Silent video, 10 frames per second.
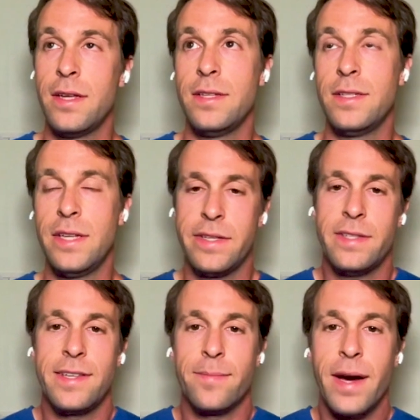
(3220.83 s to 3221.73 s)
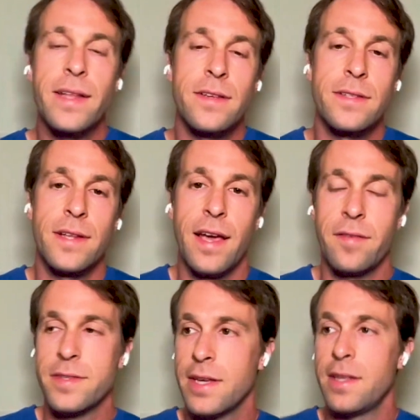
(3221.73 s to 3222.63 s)
the existing miners that have
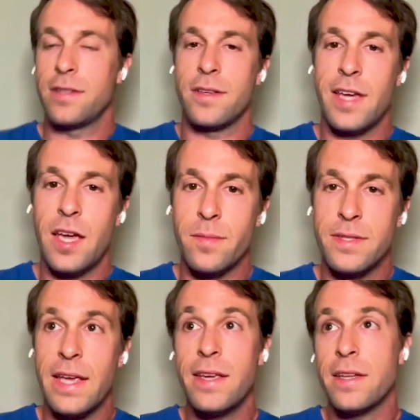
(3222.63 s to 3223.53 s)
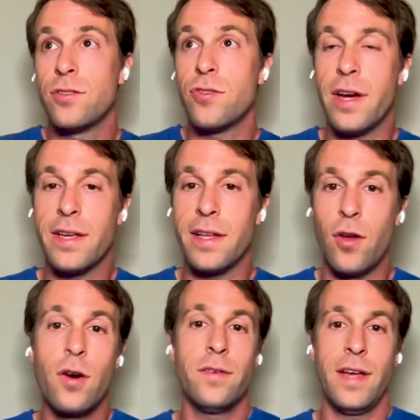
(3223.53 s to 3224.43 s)
skin in the game, they can try and oh,